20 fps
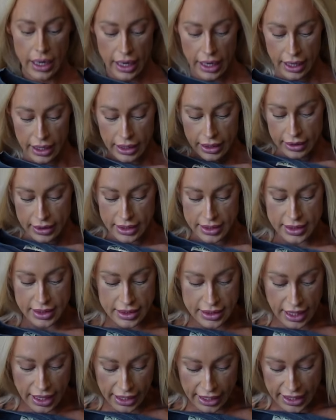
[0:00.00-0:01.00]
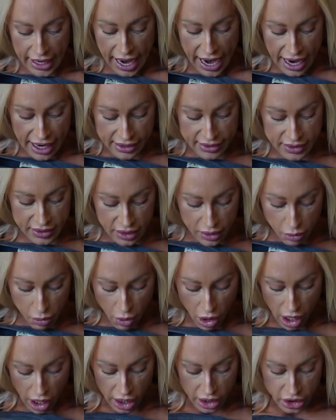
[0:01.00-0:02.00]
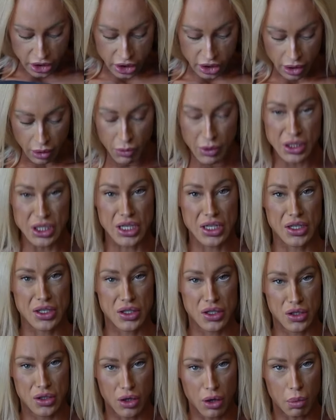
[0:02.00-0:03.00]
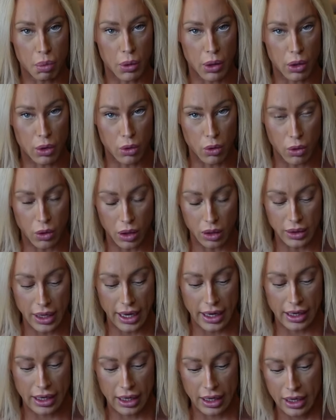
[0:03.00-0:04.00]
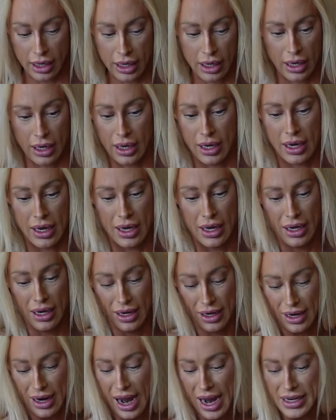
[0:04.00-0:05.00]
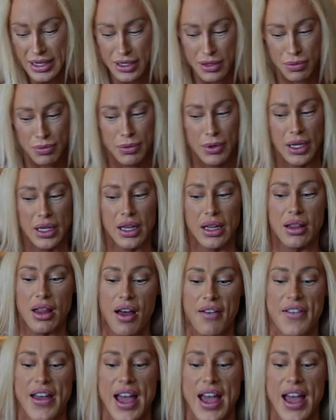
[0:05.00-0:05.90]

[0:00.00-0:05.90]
And this is like an acid wash, which is super cool. Like, I just really love